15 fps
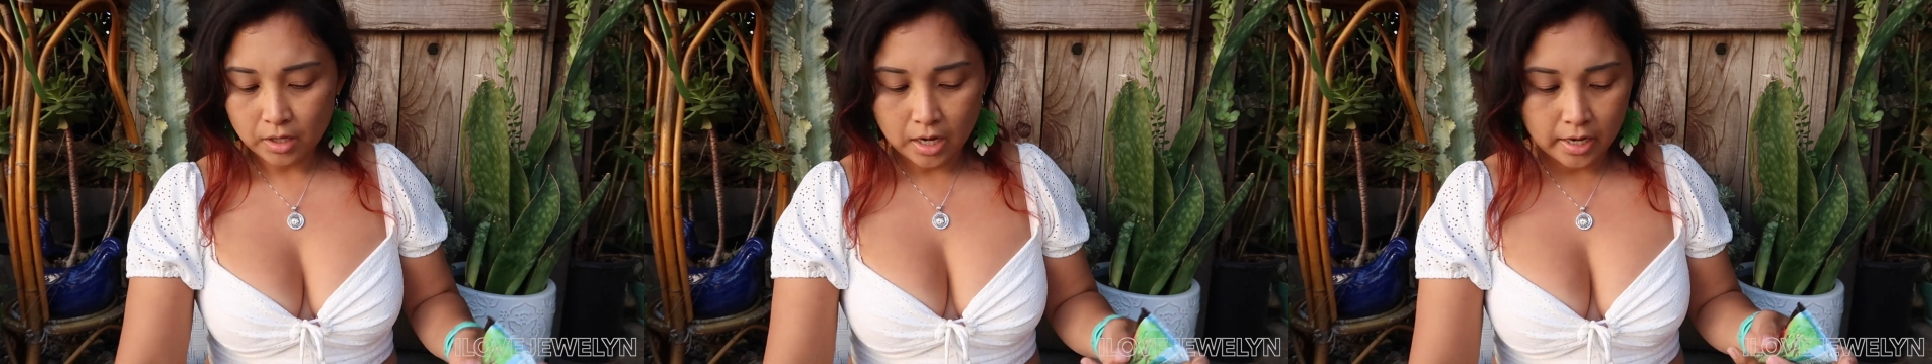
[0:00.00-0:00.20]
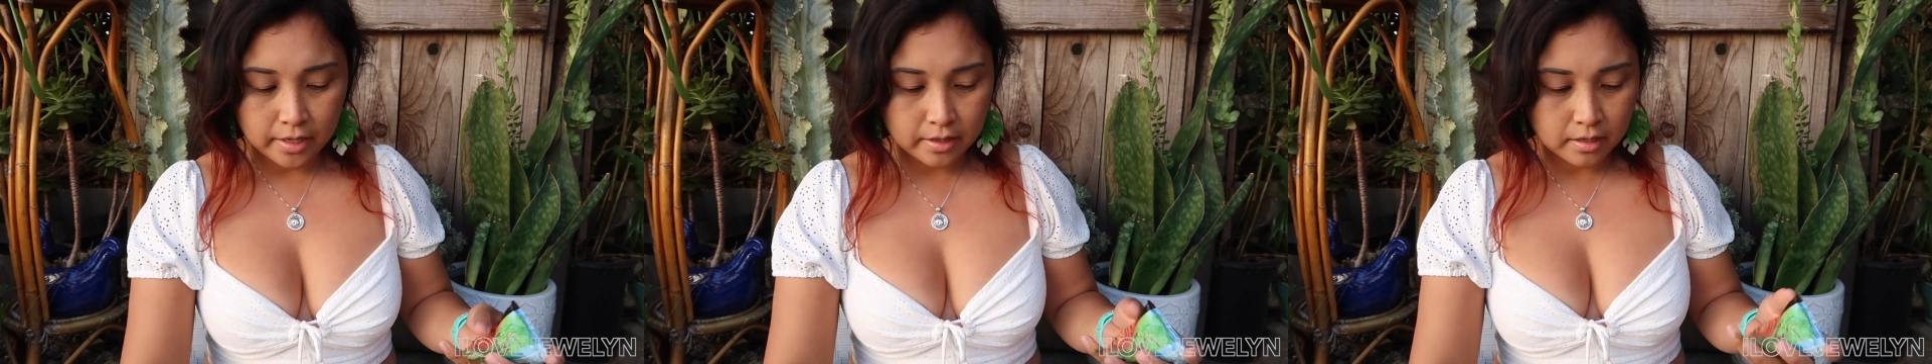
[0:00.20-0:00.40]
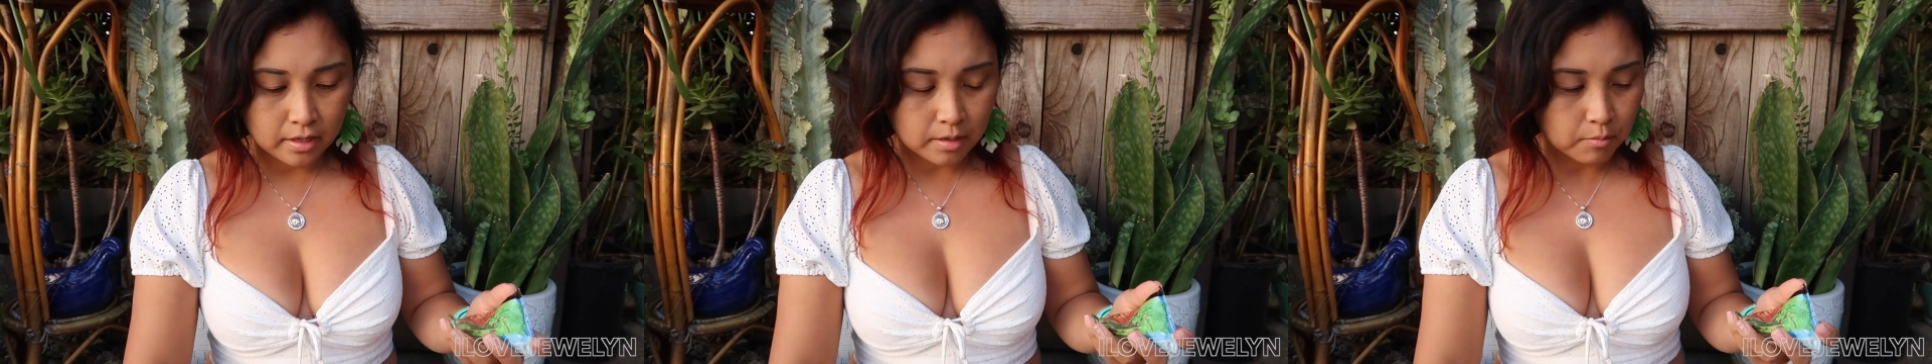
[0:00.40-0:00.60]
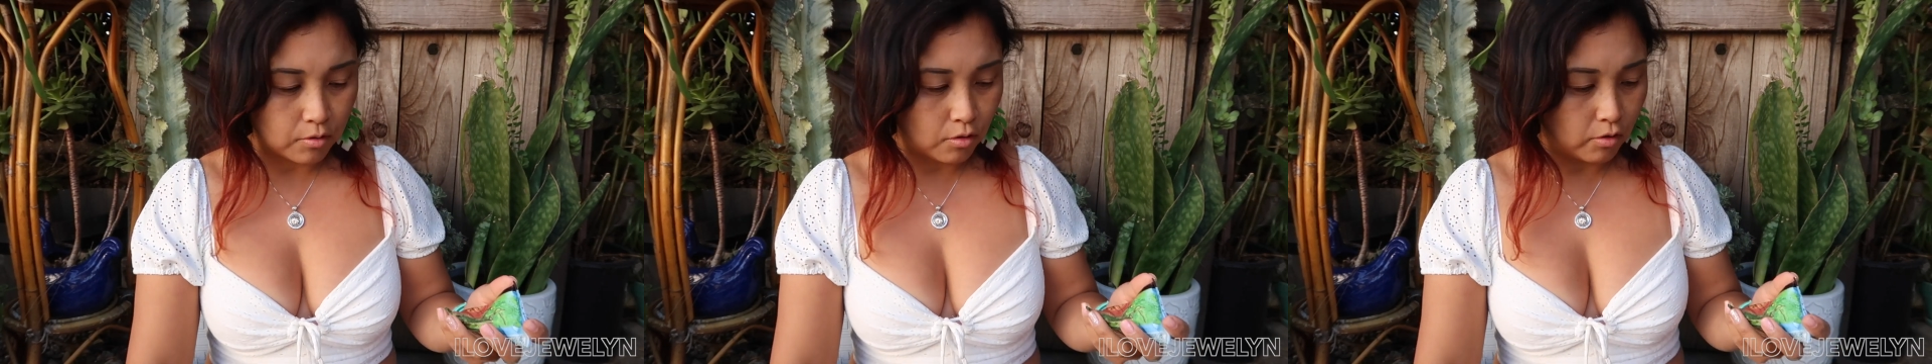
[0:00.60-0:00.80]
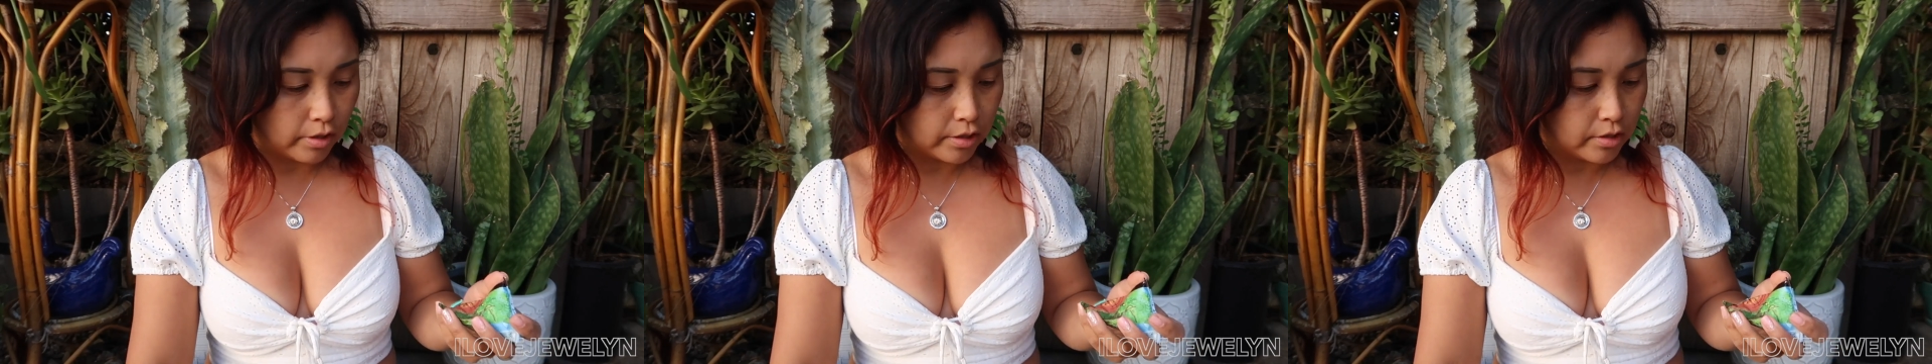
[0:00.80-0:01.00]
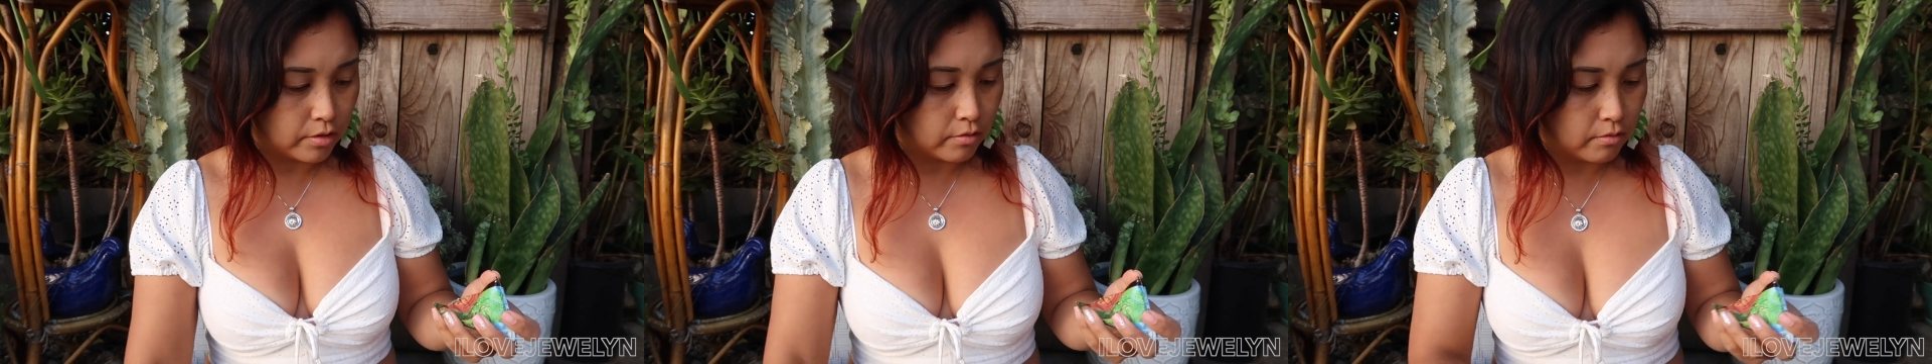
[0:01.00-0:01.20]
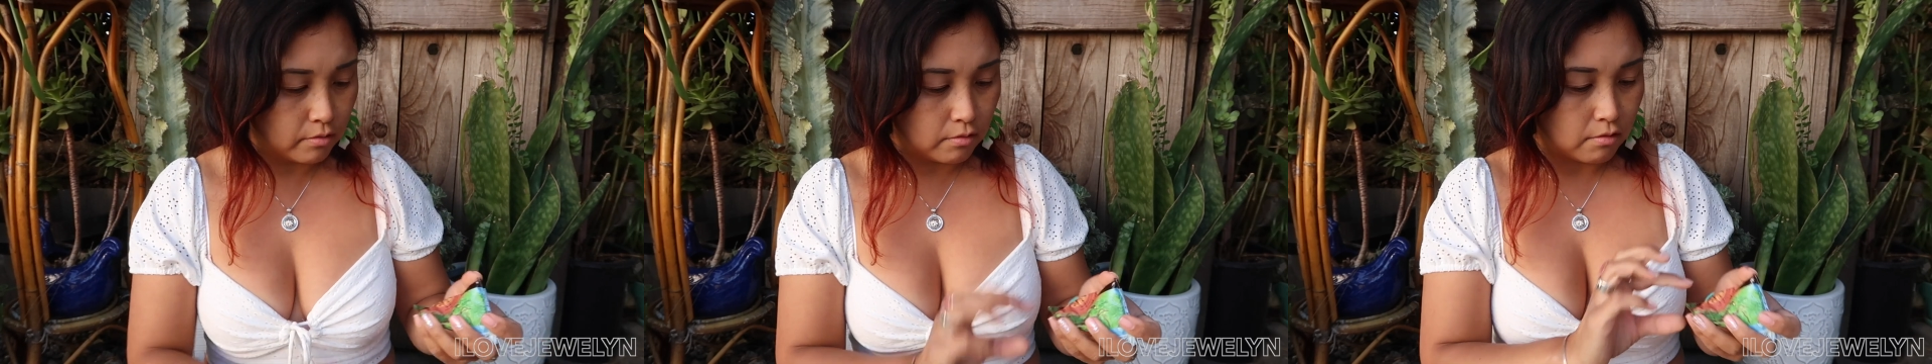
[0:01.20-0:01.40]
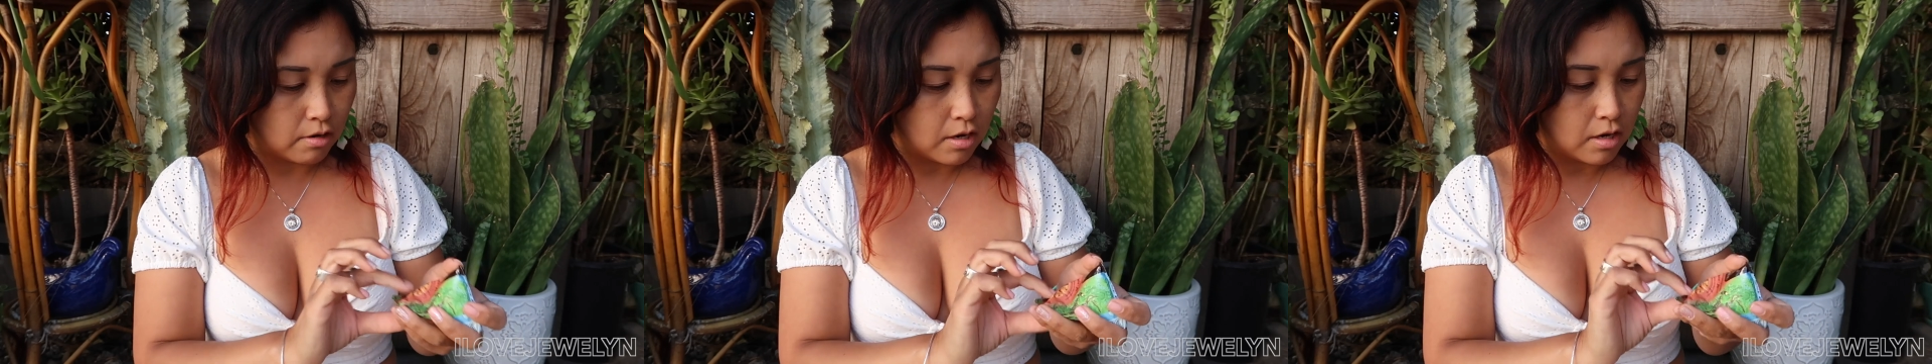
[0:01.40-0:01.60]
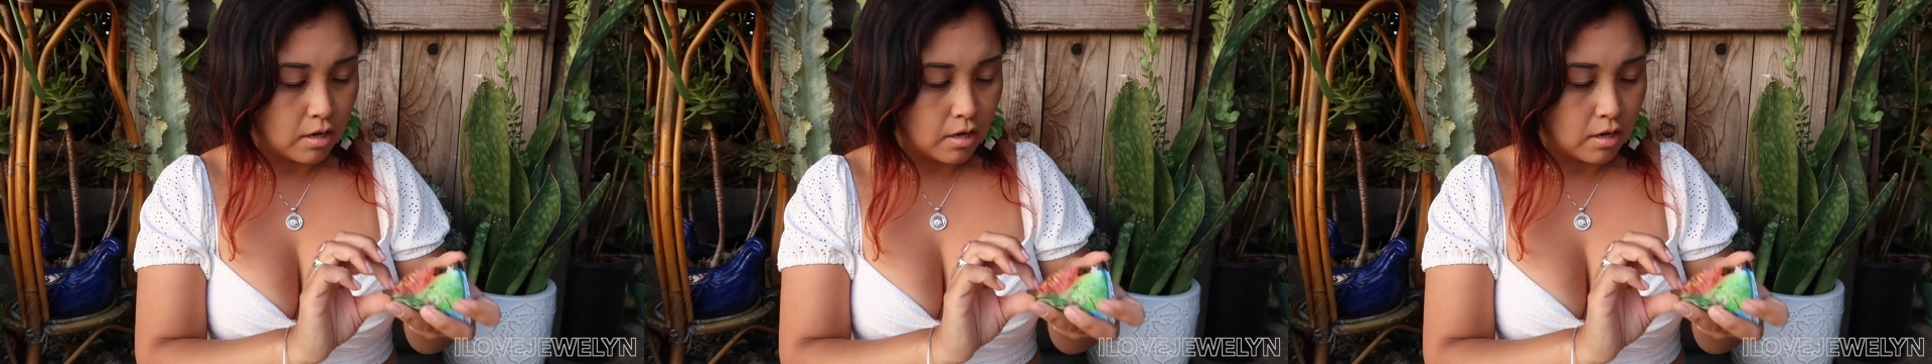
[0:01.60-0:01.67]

I think I'm going to